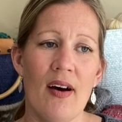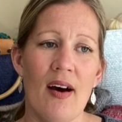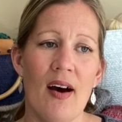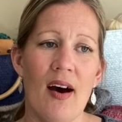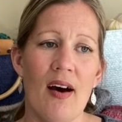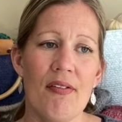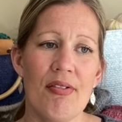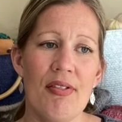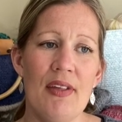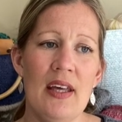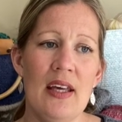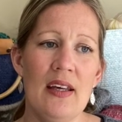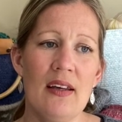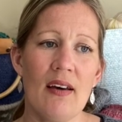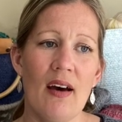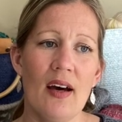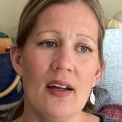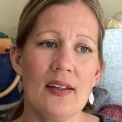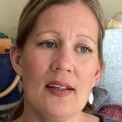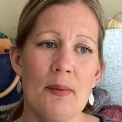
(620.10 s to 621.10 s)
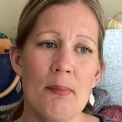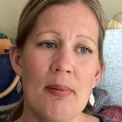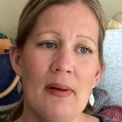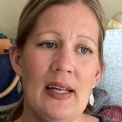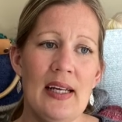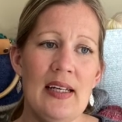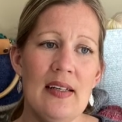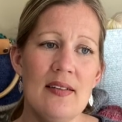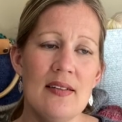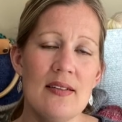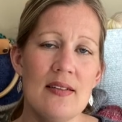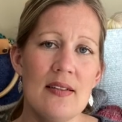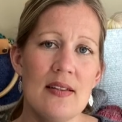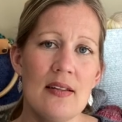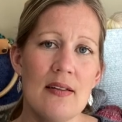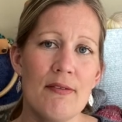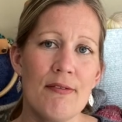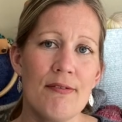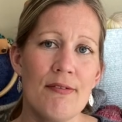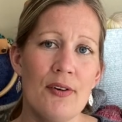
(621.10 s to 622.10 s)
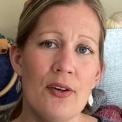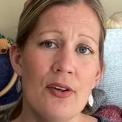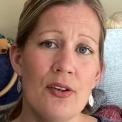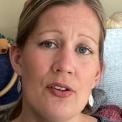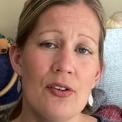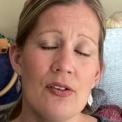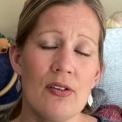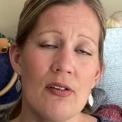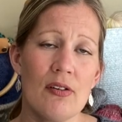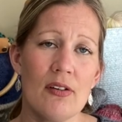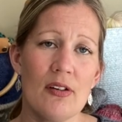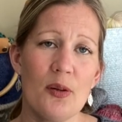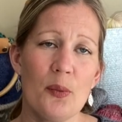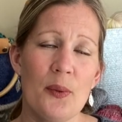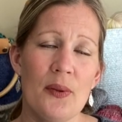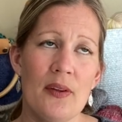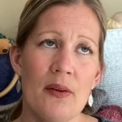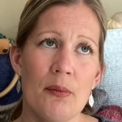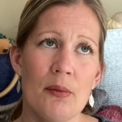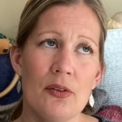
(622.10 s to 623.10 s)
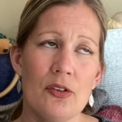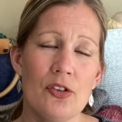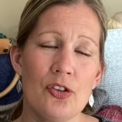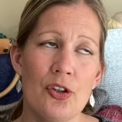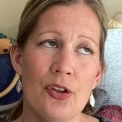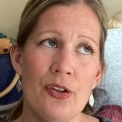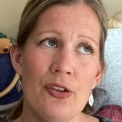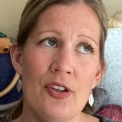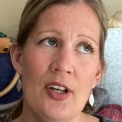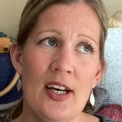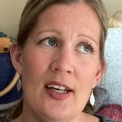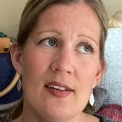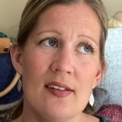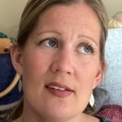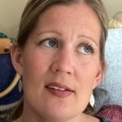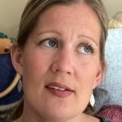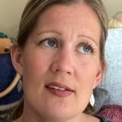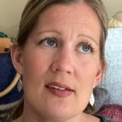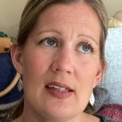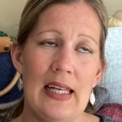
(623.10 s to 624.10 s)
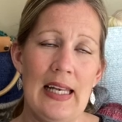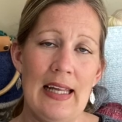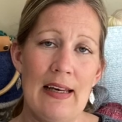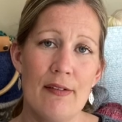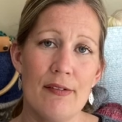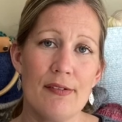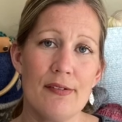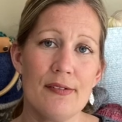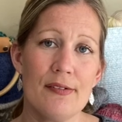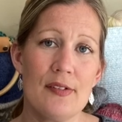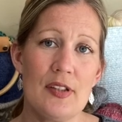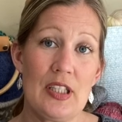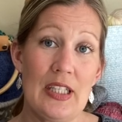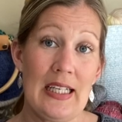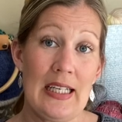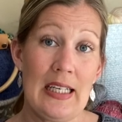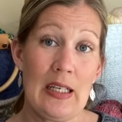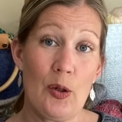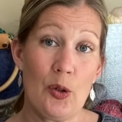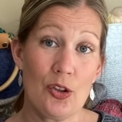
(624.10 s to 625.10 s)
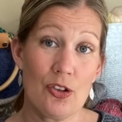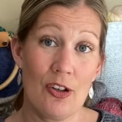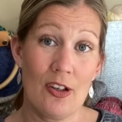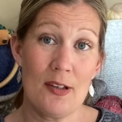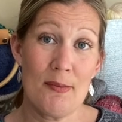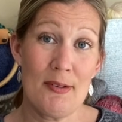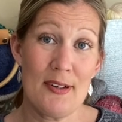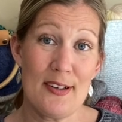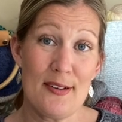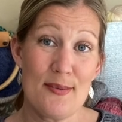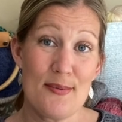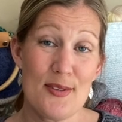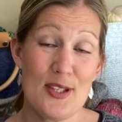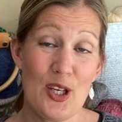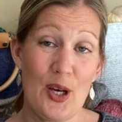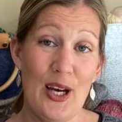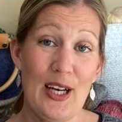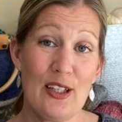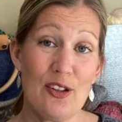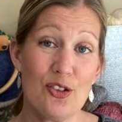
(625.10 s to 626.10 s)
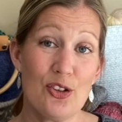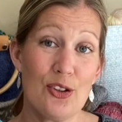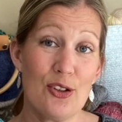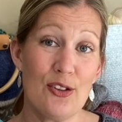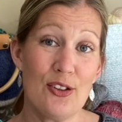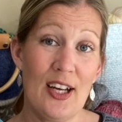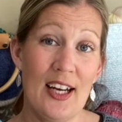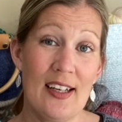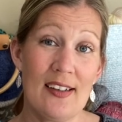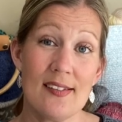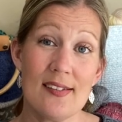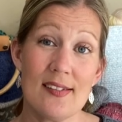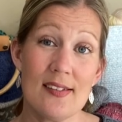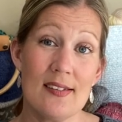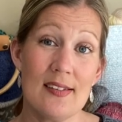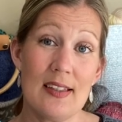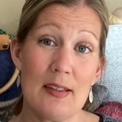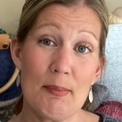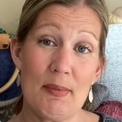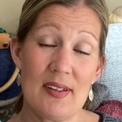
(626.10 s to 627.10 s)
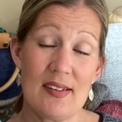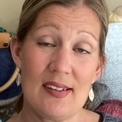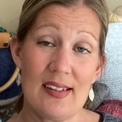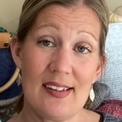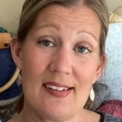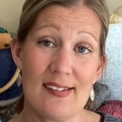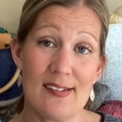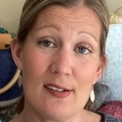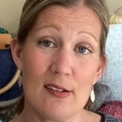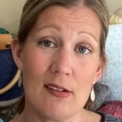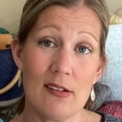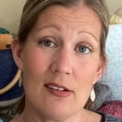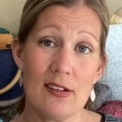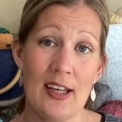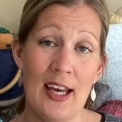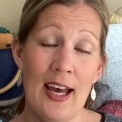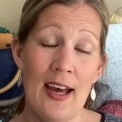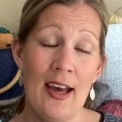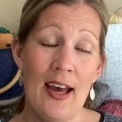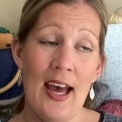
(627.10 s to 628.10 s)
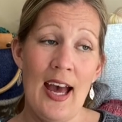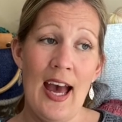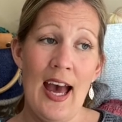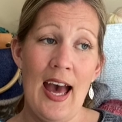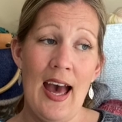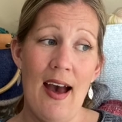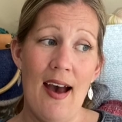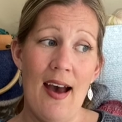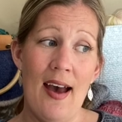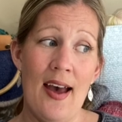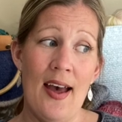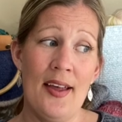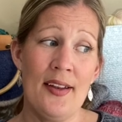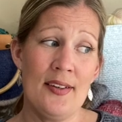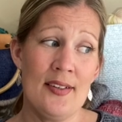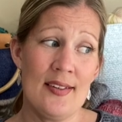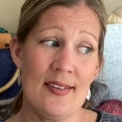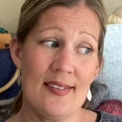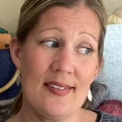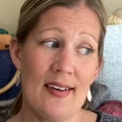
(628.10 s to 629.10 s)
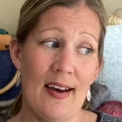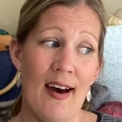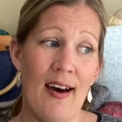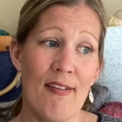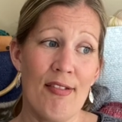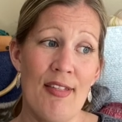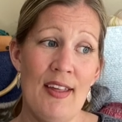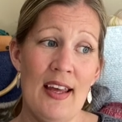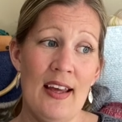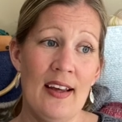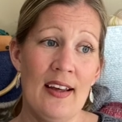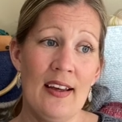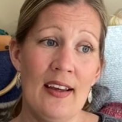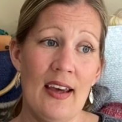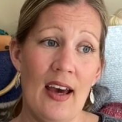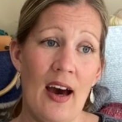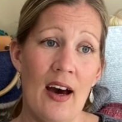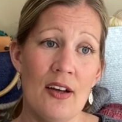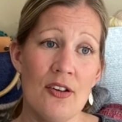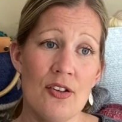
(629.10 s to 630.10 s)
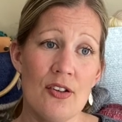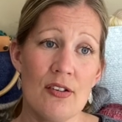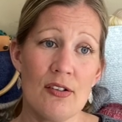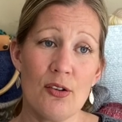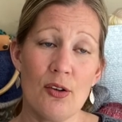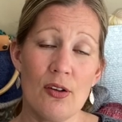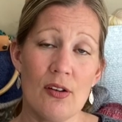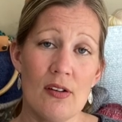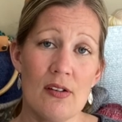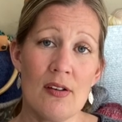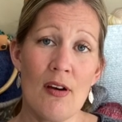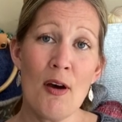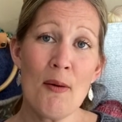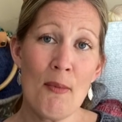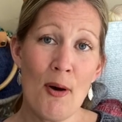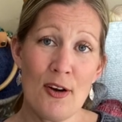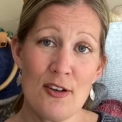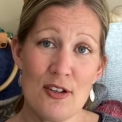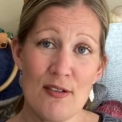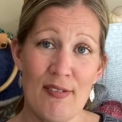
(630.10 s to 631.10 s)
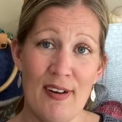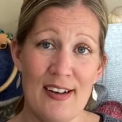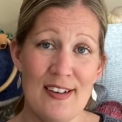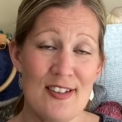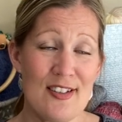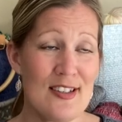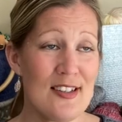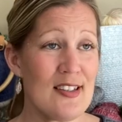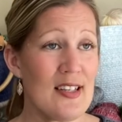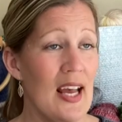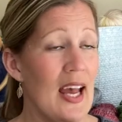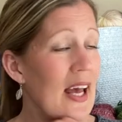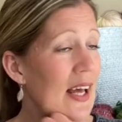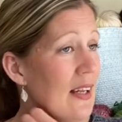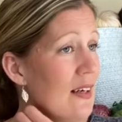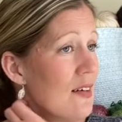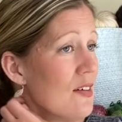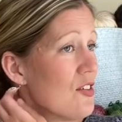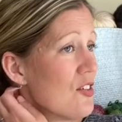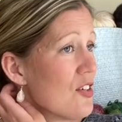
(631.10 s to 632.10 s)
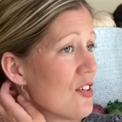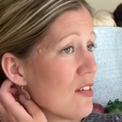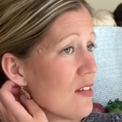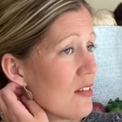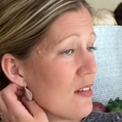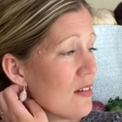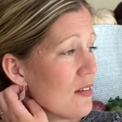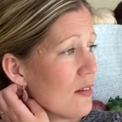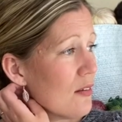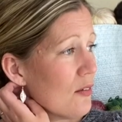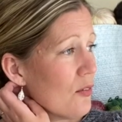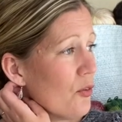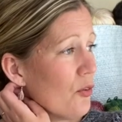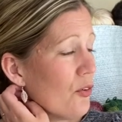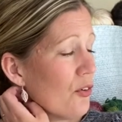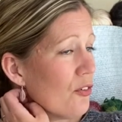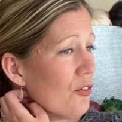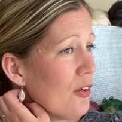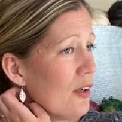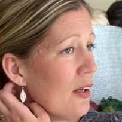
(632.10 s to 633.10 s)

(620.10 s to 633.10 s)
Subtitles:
I think I had completed the first sock when there were 2 days left in October. So I had 2 days to knit my second sock. And I think I just got so motivated and just got,